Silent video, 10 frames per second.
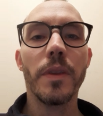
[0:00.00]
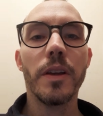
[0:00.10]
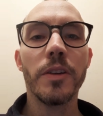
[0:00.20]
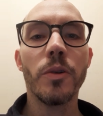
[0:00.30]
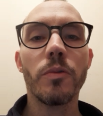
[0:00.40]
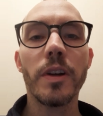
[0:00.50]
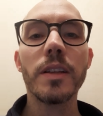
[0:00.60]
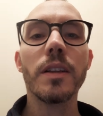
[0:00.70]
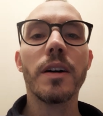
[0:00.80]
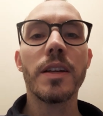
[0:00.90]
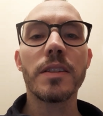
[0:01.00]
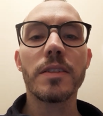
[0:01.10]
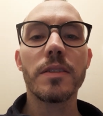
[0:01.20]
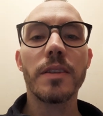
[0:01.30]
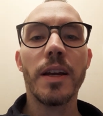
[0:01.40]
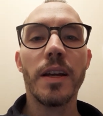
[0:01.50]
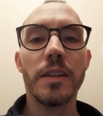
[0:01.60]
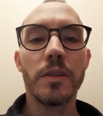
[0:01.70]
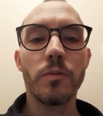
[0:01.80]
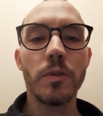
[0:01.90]
you'll realize that
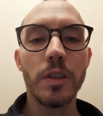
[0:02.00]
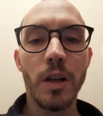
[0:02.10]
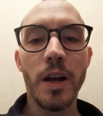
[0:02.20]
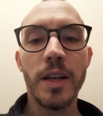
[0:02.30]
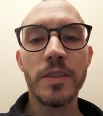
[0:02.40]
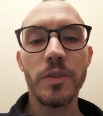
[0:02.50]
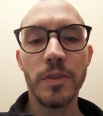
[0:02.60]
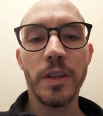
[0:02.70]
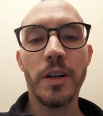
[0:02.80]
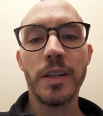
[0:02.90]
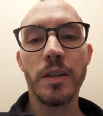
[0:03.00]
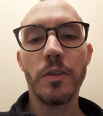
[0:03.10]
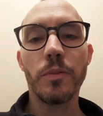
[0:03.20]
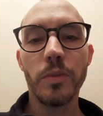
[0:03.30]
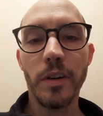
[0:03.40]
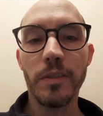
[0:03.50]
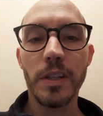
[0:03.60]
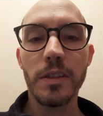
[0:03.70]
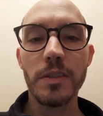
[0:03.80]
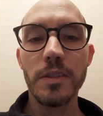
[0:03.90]
it relies on the idea of
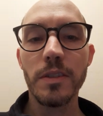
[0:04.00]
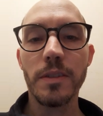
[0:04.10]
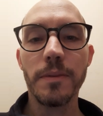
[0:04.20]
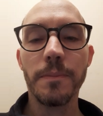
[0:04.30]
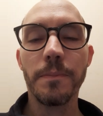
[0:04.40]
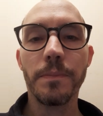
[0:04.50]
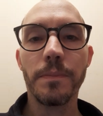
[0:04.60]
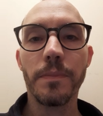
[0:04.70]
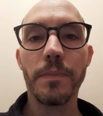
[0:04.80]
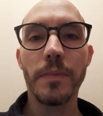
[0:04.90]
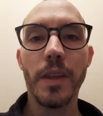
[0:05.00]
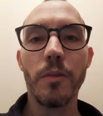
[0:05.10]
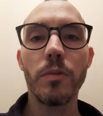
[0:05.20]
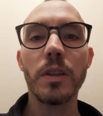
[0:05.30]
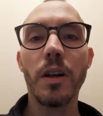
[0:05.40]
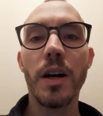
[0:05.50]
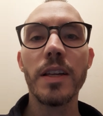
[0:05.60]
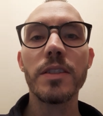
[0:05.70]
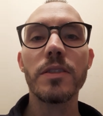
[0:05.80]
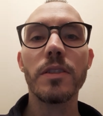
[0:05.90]
providence,
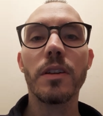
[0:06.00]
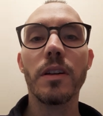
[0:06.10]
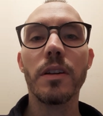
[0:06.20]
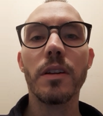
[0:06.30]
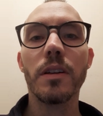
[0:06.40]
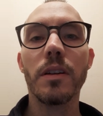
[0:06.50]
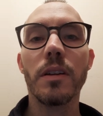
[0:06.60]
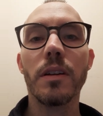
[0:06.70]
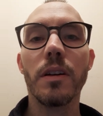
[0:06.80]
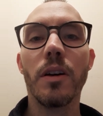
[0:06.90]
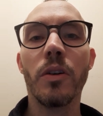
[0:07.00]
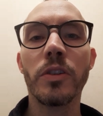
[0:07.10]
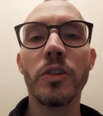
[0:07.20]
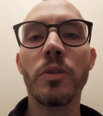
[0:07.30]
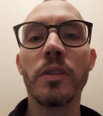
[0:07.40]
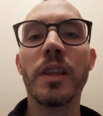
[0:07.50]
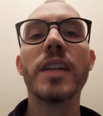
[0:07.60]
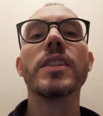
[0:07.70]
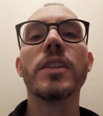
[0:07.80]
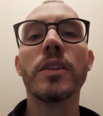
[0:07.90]
relies on you
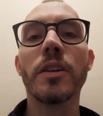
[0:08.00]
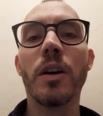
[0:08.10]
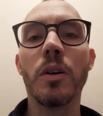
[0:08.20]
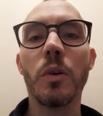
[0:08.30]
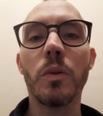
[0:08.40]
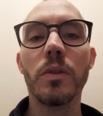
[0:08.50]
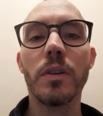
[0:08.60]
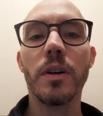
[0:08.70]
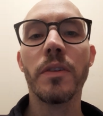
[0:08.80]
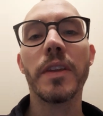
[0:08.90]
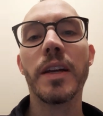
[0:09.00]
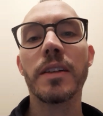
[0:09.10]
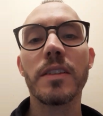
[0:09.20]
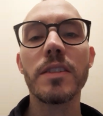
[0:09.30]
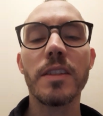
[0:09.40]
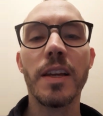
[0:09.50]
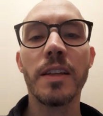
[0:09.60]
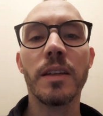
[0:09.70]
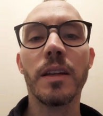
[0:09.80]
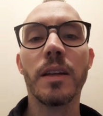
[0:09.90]
letting go on the
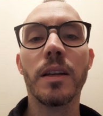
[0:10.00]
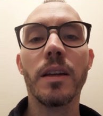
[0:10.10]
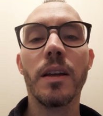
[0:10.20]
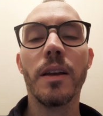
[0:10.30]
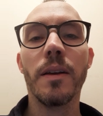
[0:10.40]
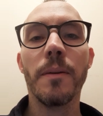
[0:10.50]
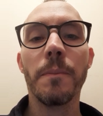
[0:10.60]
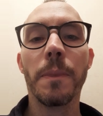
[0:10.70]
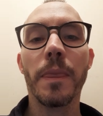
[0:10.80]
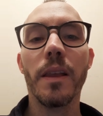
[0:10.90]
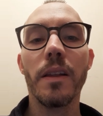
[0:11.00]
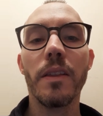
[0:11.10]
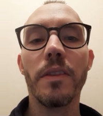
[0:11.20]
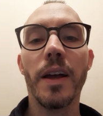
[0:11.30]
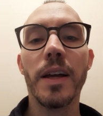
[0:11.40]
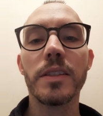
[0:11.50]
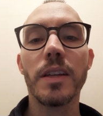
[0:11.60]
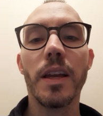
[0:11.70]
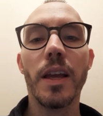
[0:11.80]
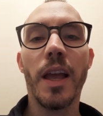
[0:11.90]
understanding that
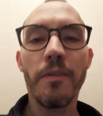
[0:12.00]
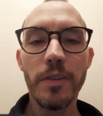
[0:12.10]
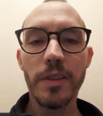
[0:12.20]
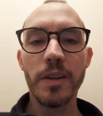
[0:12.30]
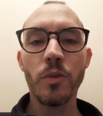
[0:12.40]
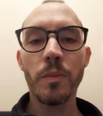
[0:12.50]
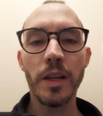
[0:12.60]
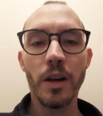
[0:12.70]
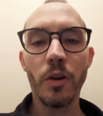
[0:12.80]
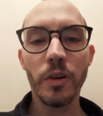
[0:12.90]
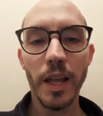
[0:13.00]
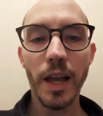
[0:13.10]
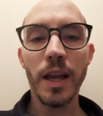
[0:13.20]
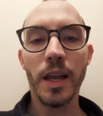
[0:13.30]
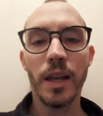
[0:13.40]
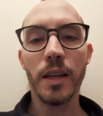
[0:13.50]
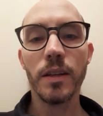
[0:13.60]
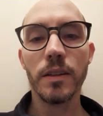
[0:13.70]
everything will be okay